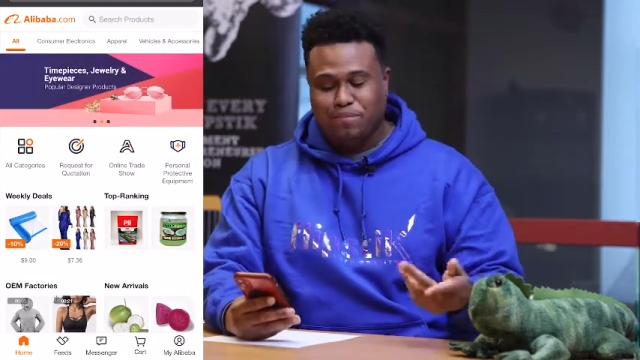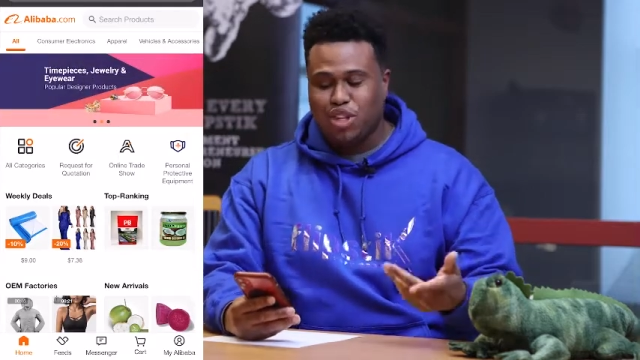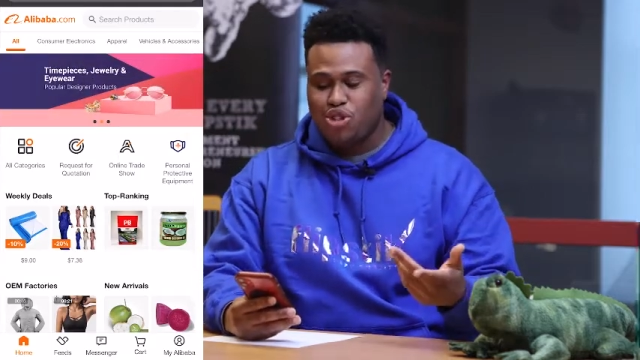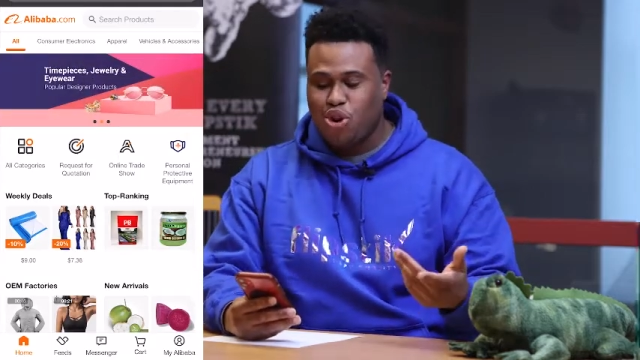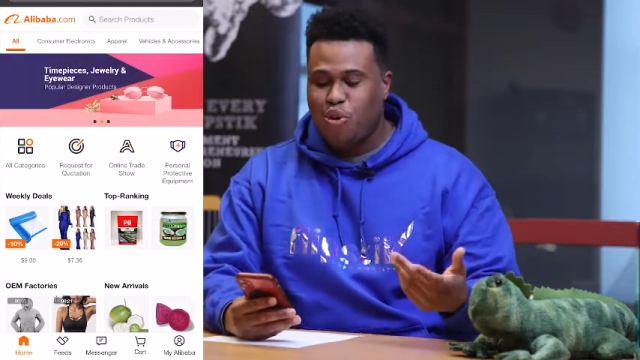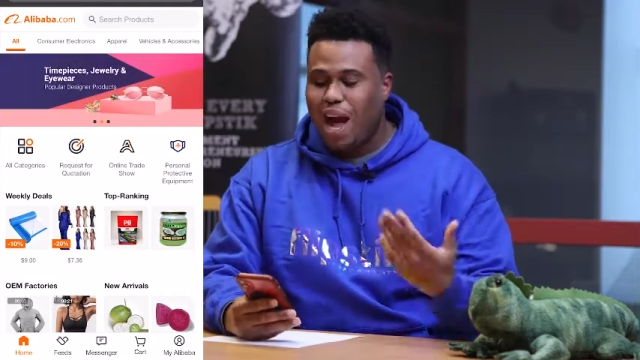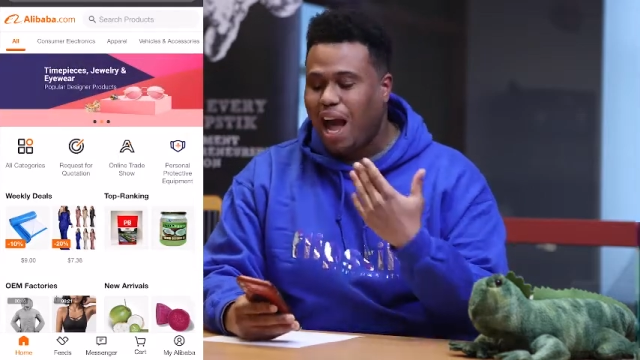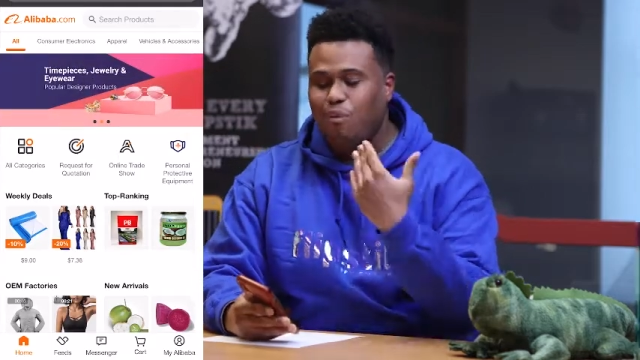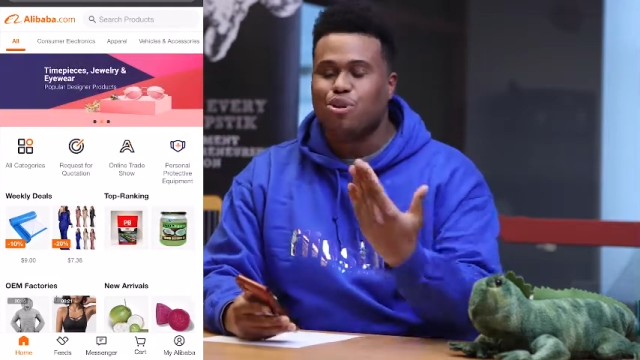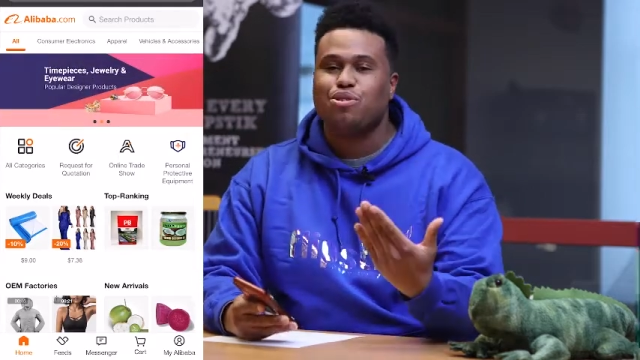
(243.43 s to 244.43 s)
So
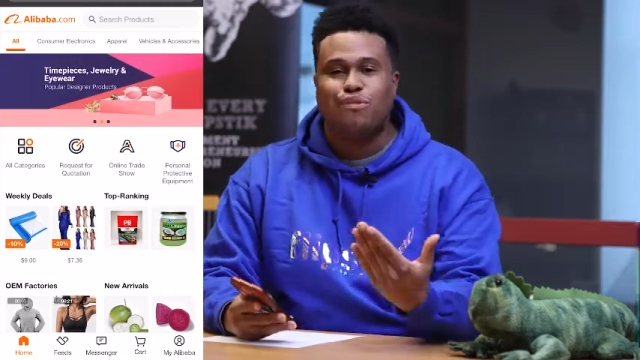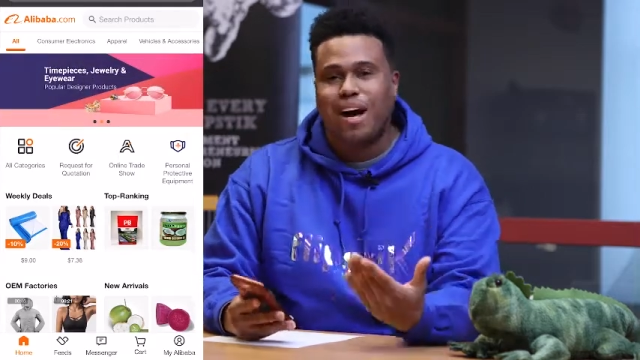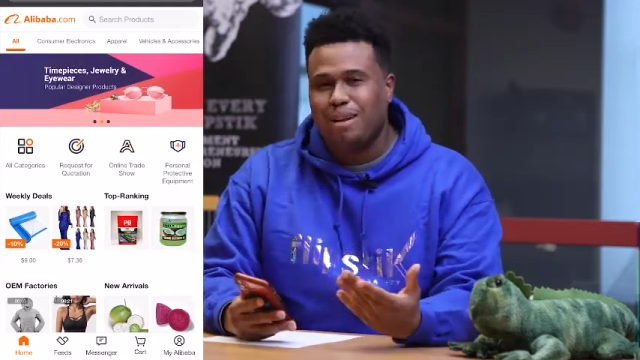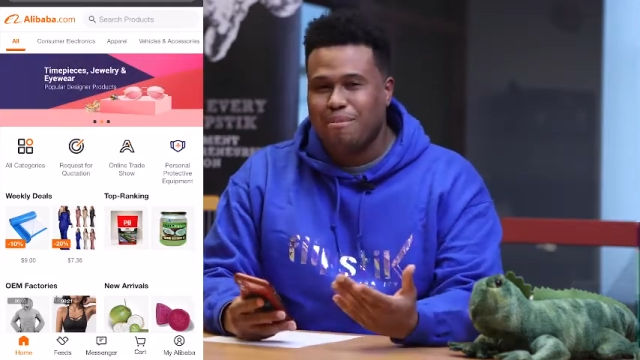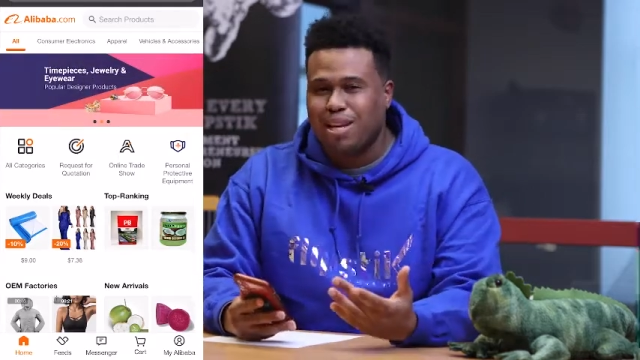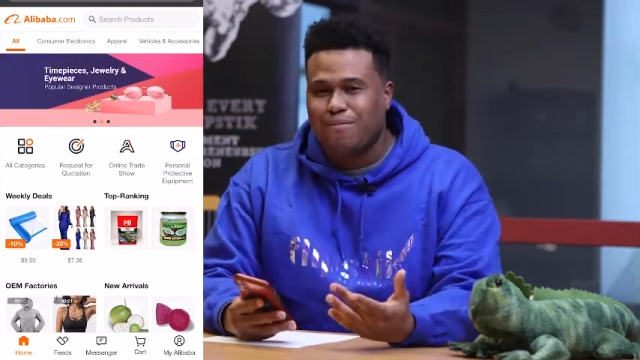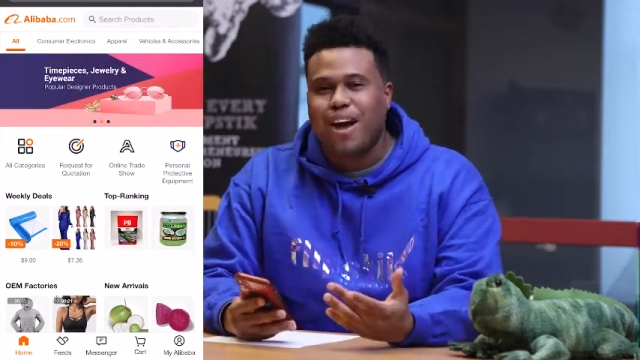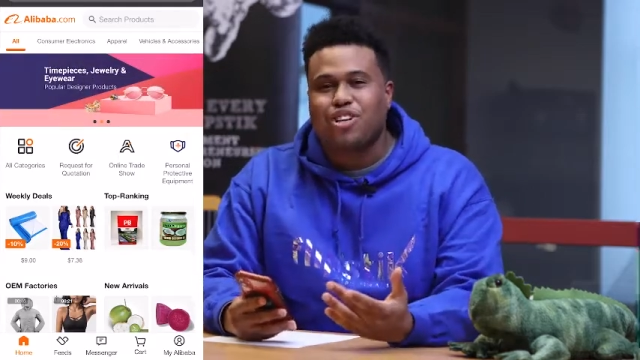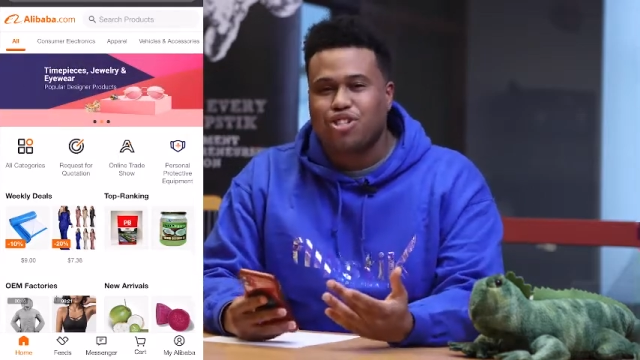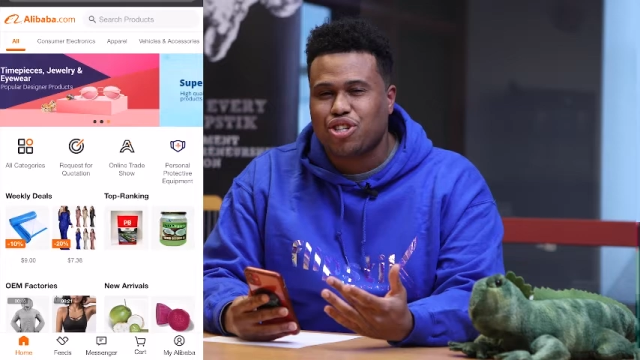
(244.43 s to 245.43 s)
how would you find a
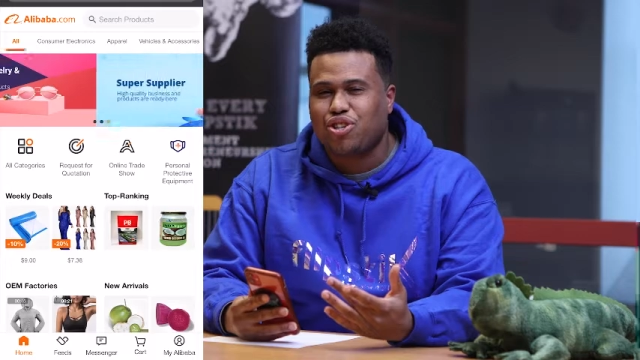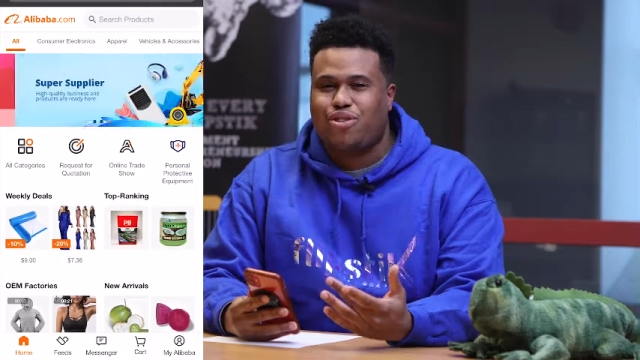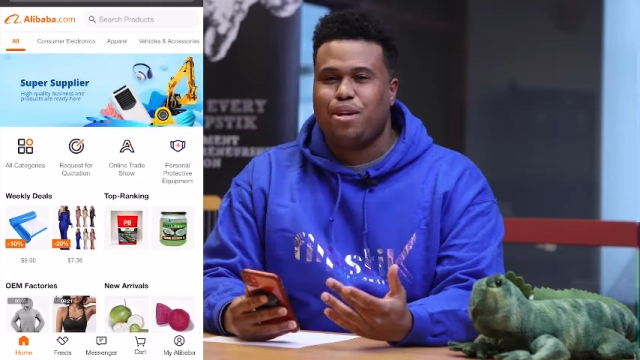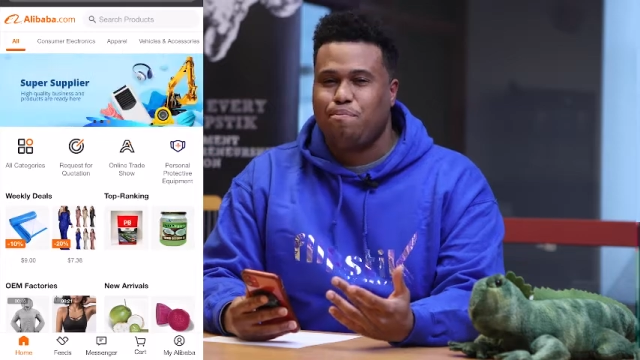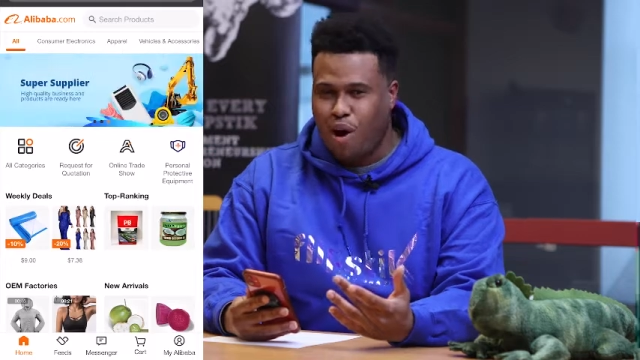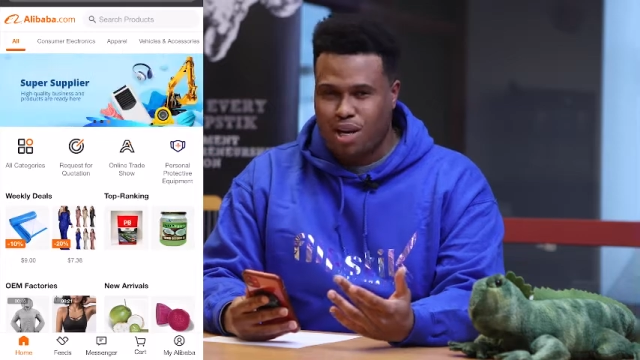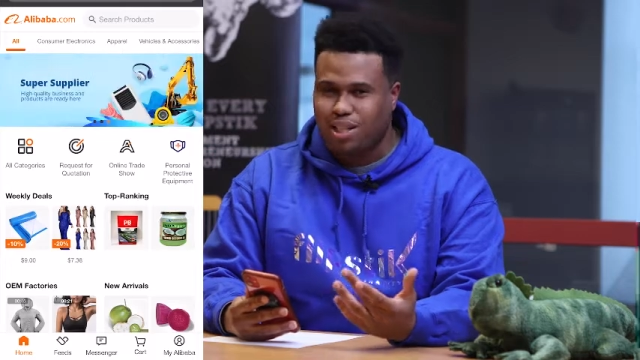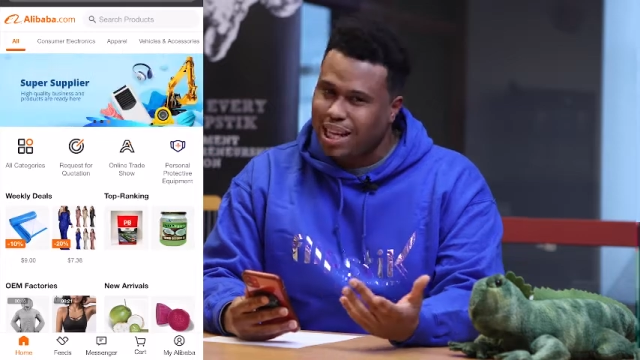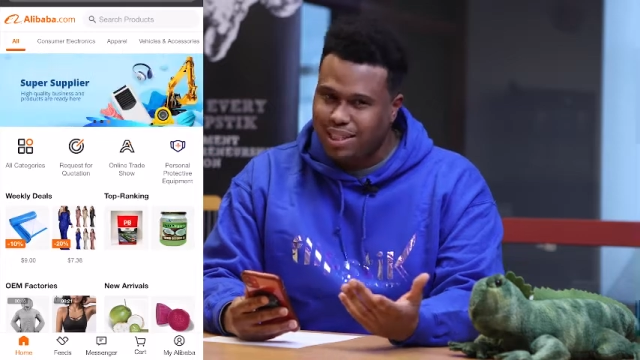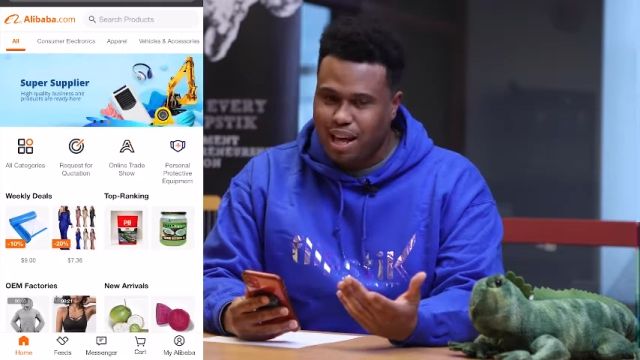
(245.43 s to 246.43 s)
manufacturer to create a product
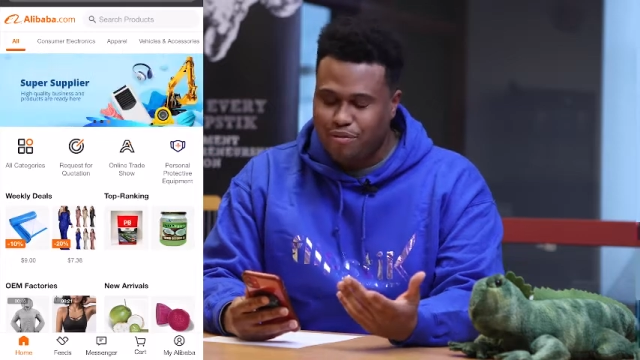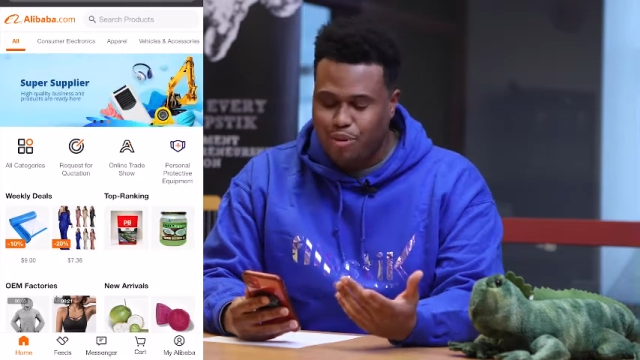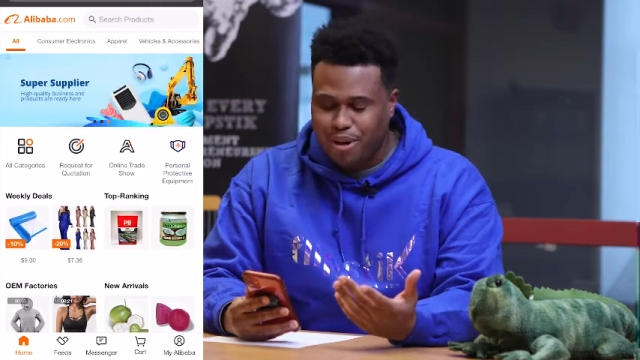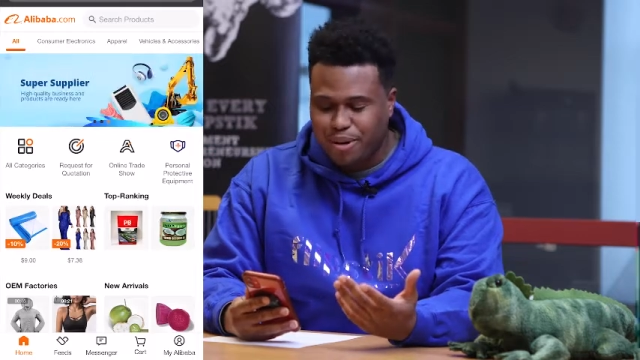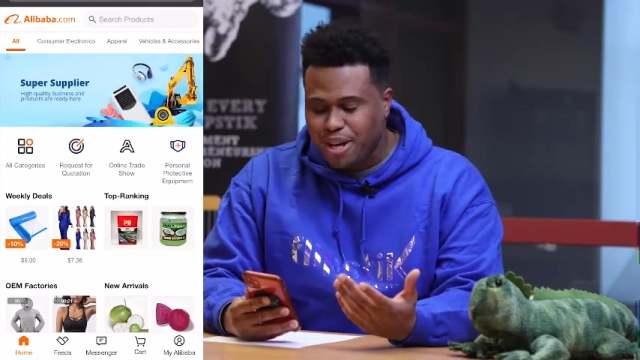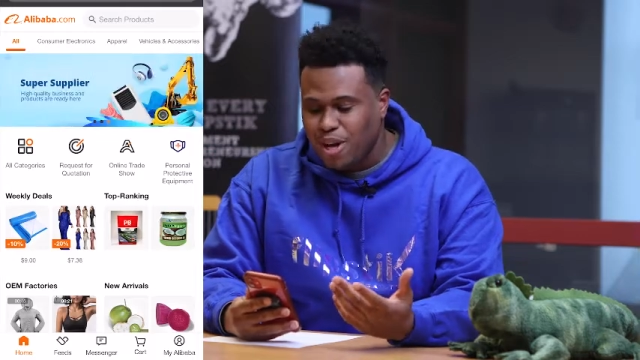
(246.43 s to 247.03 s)
like that for you?